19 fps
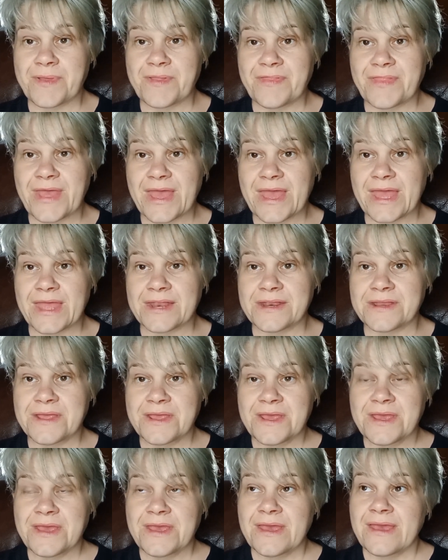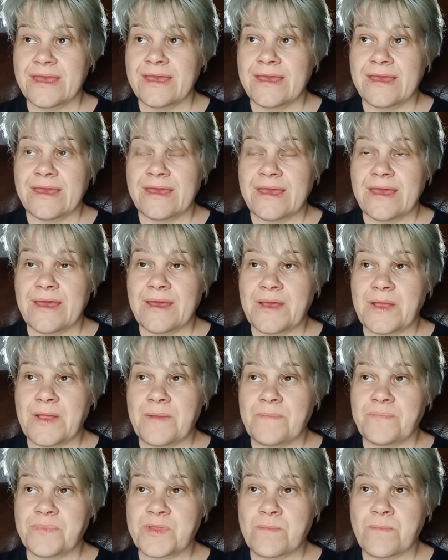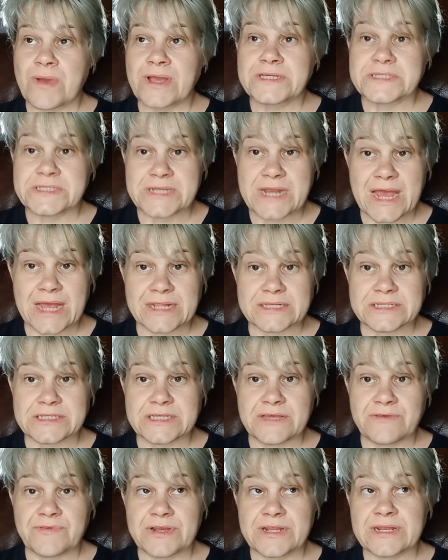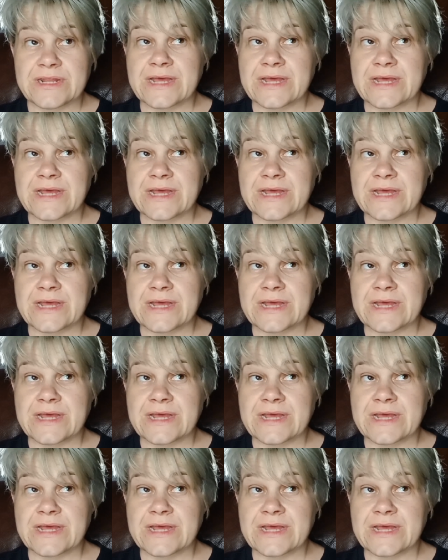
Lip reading: and then my snack this evening,